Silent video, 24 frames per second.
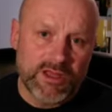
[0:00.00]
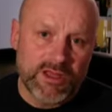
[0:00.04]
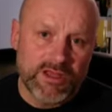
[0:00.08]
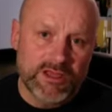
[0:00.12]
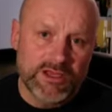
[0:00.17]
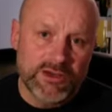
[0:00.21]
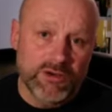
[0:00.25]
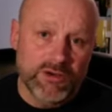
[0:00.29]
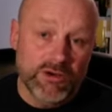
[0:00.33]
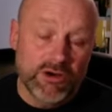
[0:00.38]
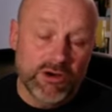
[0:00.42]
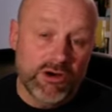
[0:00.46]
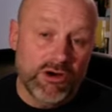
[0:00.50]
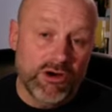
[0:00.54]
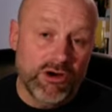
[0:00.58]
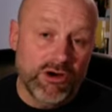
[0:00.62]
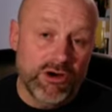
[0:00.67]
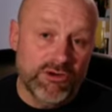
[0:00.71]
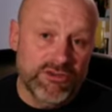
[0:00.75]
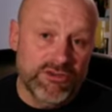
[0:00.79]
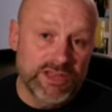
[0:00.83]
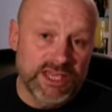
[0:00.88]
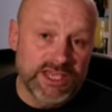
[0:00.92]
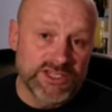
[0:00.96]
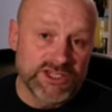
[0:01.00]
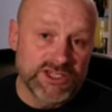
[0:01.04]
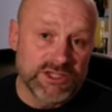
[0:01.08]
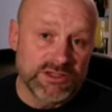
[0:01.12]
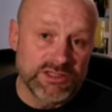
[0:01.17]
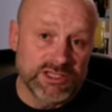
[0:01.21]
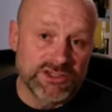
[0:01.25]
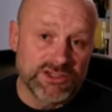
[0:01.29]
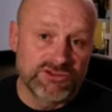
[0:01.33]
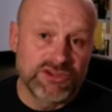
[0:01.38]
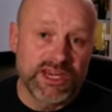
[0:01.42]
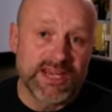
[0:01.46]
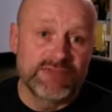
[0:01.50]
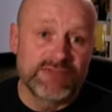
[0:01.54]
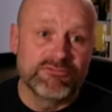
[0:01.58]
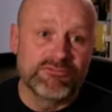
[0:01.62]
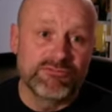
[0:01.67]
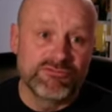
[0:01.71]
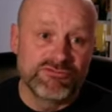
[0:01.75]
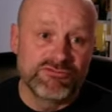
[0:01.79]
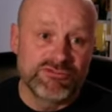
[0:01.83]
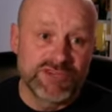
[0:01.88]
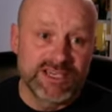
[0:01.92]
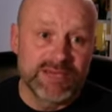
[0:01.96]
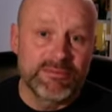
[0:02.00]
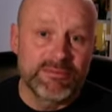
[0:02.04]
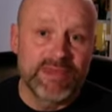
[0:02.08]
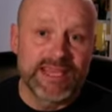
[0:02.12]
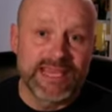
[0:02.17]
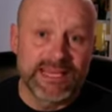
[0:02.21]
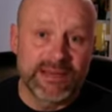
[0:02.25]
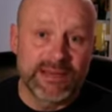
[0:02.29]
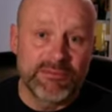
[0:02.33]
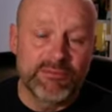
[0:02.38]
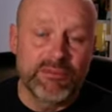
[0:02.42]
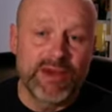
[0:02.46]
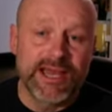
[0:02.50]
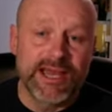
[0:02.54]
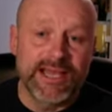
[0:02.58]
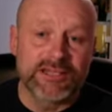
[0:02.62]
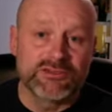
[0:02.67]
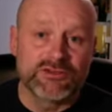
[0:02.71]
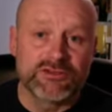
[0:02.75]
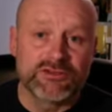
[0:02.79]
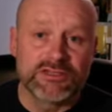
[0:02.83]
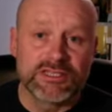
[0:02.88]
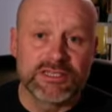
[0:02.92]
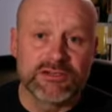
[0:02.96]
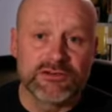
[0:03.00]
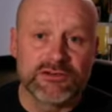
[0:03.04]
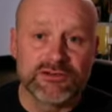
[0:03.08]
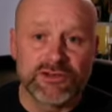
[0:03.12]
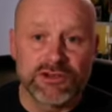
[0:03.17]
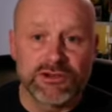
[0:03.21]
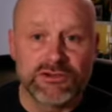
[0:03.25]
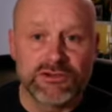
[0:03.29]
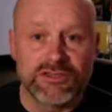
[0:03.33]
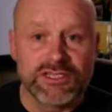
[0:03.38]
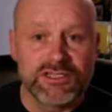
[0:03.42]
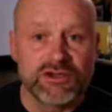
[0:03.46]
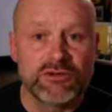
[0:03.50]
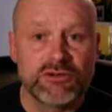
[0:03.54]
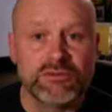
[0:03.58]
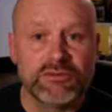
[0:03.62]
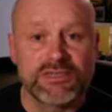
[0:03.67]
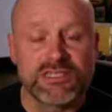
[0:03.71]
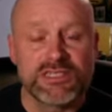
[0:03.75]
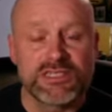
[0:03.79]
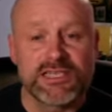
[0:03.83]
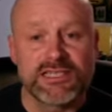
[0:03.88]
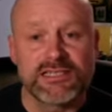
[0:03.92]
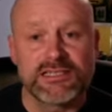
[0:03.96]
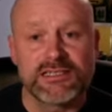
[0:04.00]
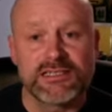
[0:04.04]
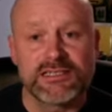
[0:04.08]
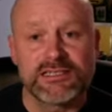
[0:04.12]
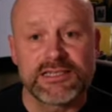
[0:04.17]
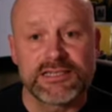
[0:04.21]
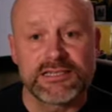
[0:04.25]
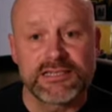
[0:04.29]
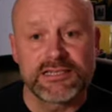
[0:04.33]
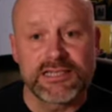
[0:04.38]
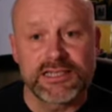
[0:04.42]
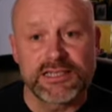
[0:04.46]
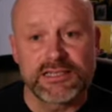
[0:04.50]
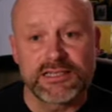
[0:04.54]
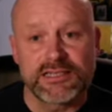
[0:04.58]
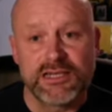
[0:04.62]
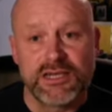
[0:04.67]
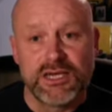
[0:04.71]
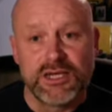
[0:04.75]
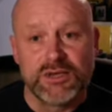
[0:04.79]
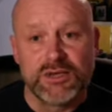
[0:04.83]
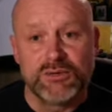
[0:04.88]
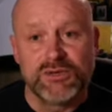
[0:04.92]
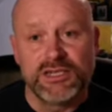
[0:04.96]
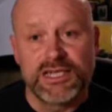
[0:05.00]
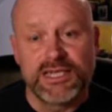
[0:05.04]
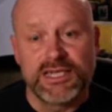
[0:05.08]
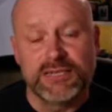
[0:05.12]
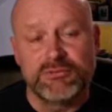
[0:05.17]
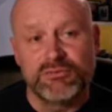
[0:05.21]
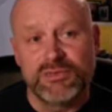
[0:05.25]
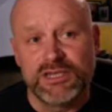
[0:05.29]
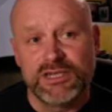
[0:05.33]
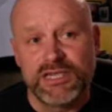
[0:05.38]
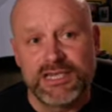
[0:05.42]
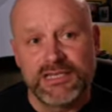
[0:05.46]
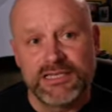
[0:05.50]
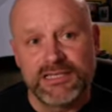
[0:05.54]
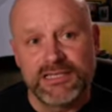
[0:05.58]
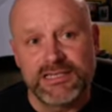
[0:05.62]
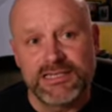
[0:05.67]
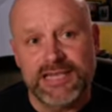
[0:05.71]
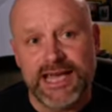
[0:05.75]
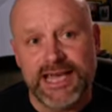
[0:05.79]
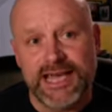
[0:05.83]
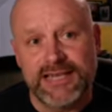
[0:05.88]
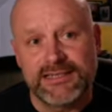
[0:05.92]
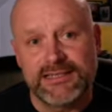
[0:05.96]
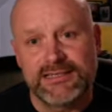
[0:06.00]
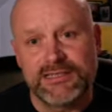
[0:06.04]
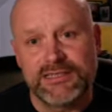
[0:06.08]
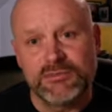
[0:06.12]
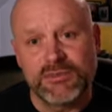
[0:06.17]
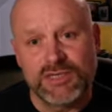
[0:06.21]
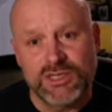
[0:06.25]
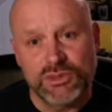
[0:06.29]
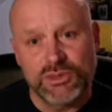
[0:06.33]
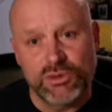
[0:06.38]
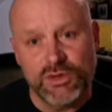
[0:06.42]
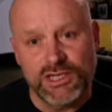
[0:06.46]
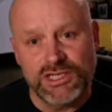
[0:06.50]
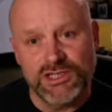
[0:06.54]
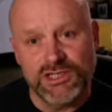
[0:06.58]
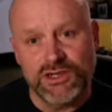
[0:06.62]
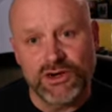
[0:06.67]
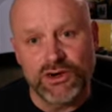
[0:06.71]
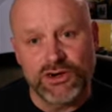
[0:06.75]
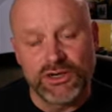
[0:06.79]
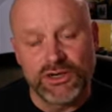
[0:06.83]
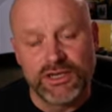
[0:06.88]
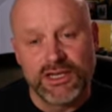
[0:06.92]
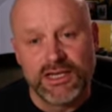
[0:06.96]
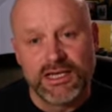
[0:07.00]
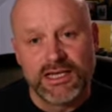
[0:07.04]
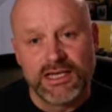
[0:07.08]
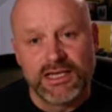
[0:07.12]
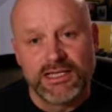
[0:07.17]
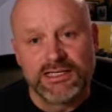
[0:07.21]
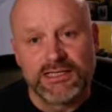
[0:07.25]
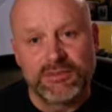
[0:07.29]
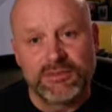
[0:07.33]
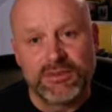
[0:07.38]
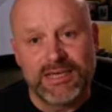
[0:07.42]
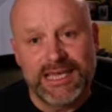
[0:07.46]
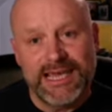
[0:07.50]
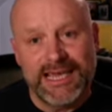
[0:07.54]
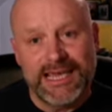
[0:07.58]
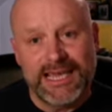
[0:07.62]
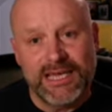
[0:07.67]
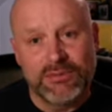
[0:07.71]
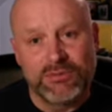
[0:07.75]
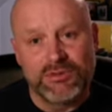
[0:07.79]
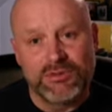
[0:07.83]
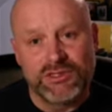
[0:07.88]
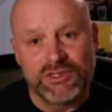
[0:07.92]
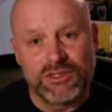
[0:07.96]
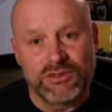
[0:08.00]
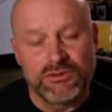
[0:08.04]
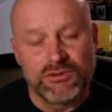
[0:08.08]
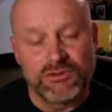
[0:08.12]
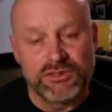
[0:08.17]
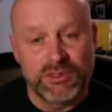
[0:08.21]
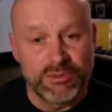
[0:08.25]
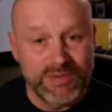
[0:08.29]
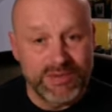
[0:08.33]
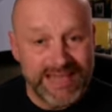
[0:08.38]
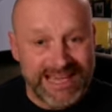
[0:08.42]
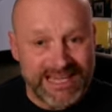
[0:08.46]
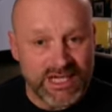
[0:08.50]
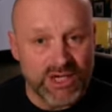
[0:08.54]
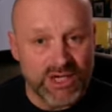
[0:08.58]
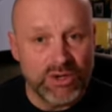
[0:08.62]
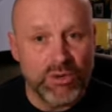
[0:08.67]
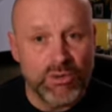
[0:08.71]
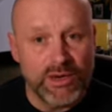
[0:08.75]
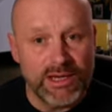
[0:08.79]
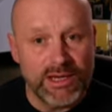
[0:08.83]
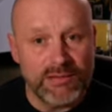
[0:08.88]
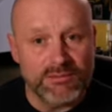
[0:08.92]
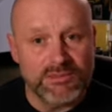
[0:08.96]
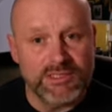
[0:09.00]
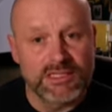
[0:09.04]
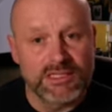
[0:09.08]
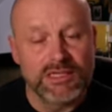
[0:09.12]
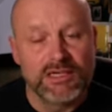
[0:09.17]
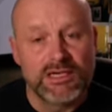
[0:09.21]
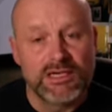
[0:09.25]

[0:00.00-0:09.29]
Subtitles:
the issue, to try and really make an impact on these homicide statistics. We need society to be switched on, to be able to be equipped